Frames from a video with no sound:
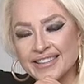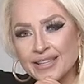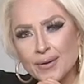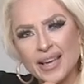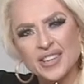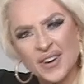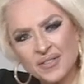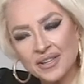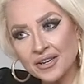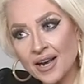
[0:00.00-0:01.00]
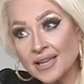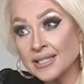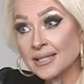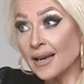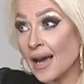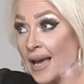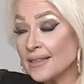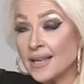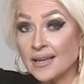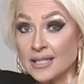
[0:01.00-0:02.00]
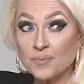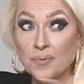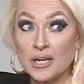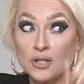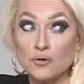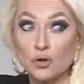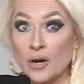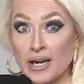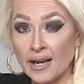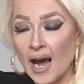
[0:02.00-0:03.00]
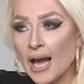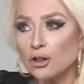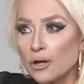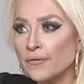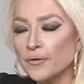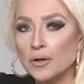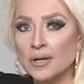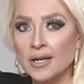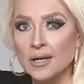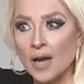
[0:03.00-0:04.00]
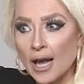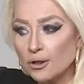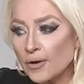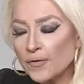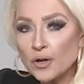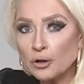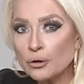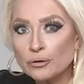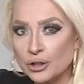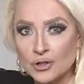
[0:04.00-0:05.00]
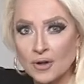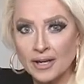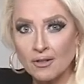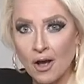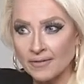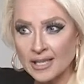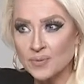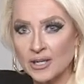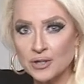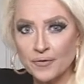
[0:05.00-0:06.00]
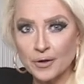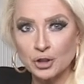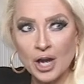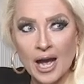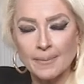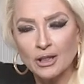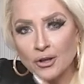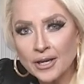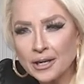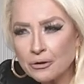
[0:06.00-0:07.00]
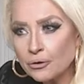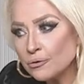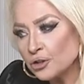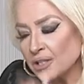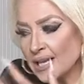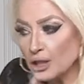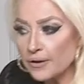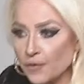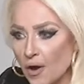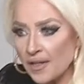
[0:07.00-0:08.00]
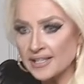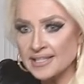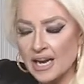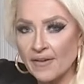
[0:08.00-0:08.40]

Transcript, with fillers: They're like, you have really good eyes. It's like, I think it's because of training. I look for, I look for inclusions all day long. That's what I do for a job. I look at inclusions. I look for all that stuff.